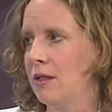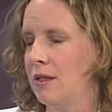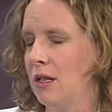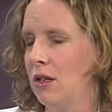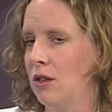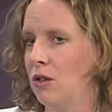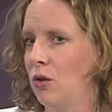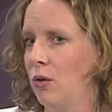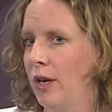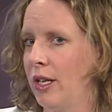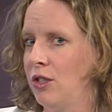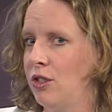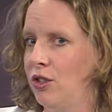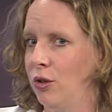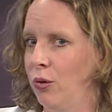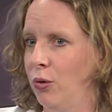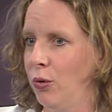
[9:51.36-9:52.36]
that are going
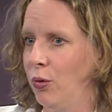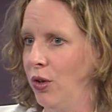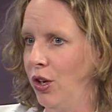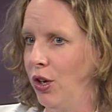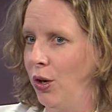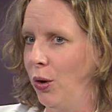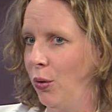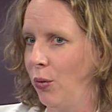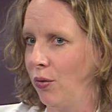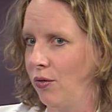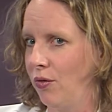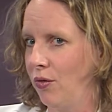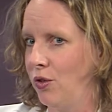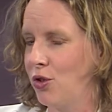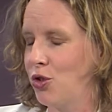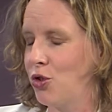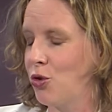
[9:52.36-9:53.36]
to,
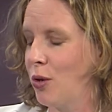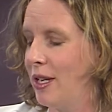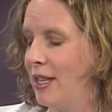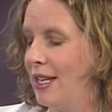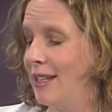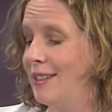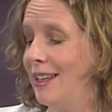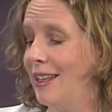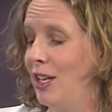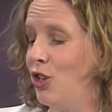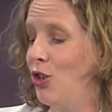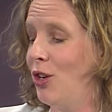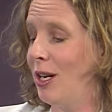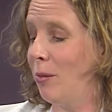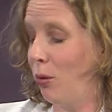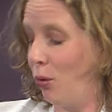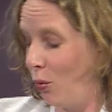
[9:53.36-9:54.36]
destroy these, and then you
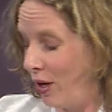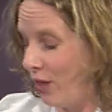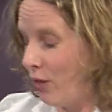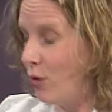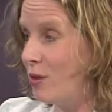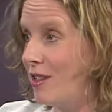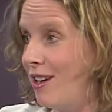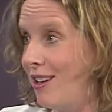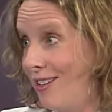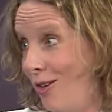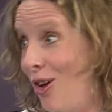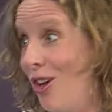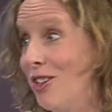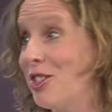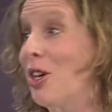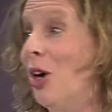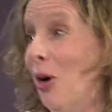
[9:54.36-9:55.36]
need to put one of those on
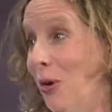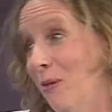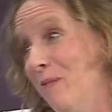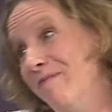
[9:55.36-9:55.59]
also.